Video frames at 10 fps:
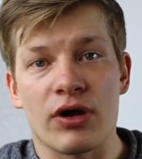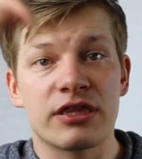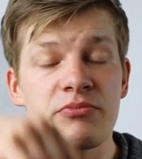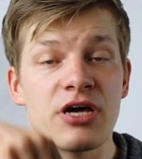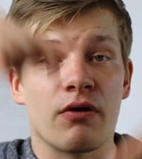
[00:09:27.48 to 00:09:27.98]
write
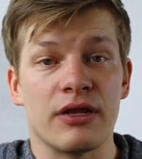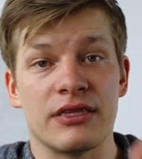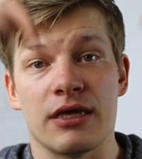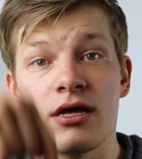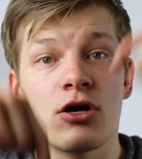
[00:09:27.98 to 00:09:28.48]
them down in
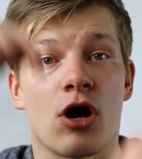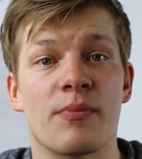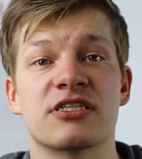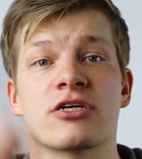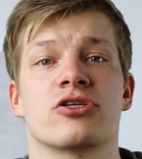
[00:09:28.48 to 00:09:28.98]
the
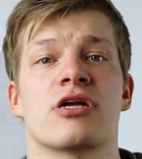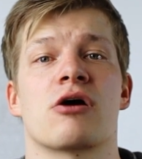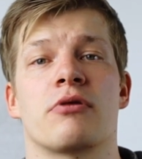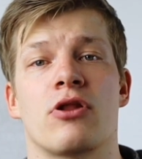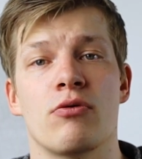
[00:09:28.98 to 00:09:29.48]
comment section
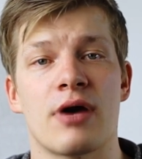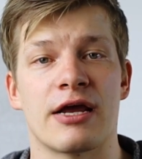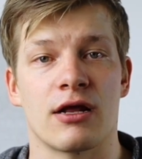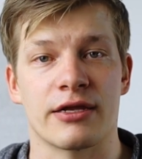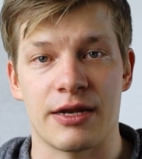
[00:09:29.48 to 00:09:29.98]
down below
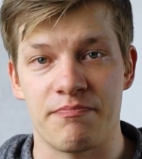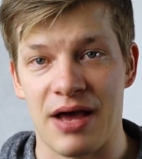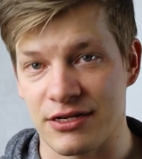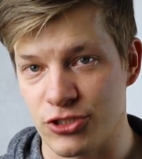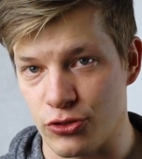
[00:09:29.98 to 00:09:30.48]
and I'll get
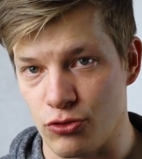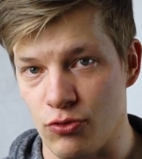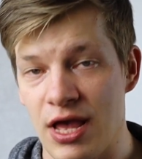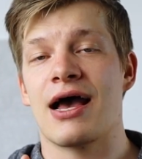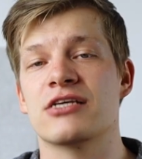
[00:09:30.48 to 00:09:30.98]
back to
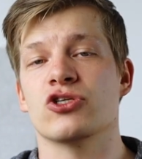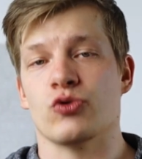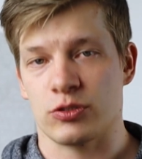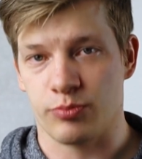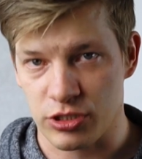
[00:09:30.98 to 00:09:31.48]
you as
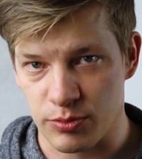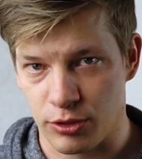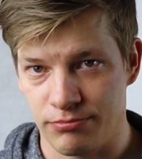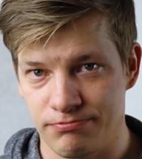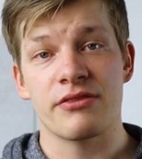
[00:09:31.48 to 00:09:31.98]
soon as
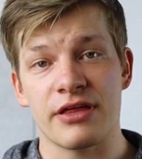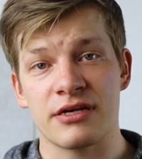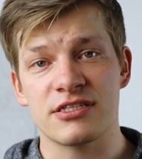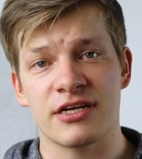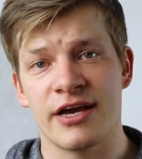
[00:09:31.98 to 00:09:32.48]
possible.
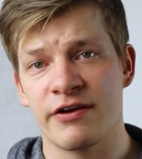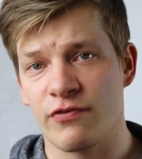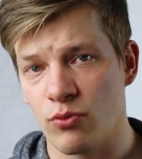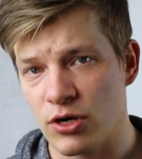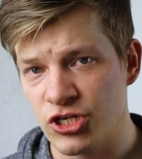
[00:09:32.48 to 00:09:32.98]
Thanks again
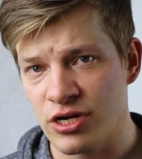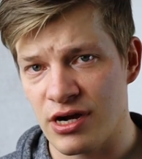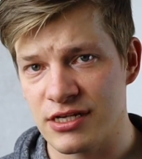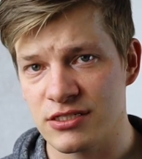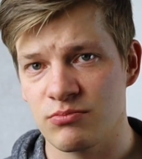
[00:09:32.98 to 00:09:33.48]
for watching,
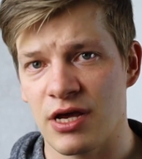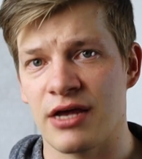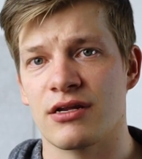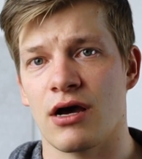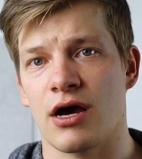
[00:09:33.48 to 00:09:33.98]
guys,
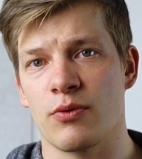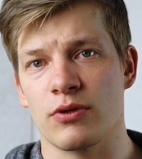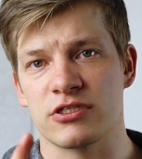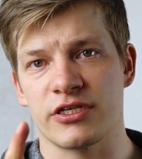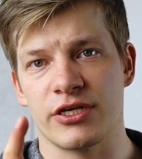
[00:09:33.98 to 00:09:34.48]
and I
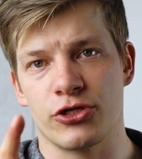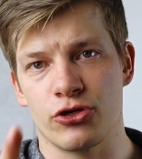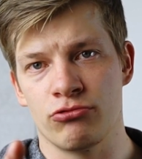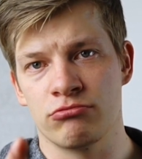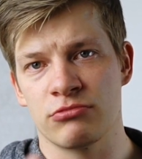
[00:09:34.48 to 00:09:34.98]
will see
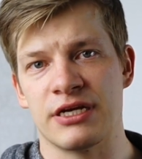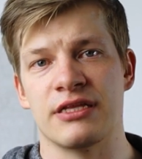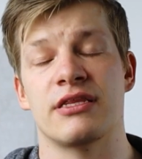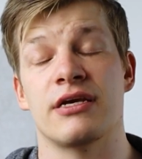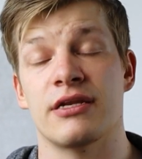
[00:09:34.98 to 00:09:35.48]
you
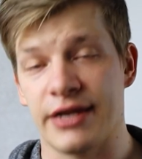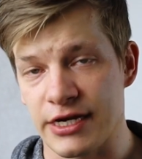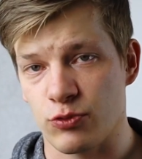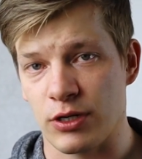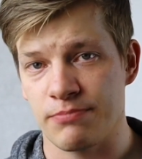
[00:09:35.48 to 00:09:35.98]
in the
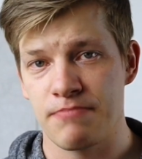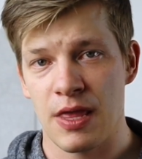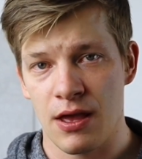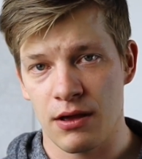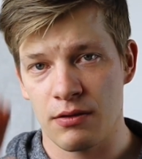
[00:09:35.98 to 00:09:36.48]
next one.
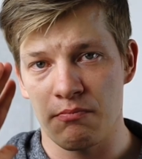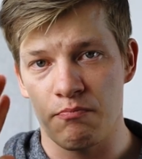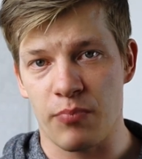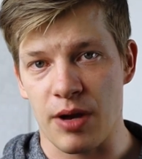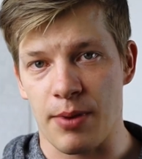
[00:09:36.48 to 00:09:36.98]
Bye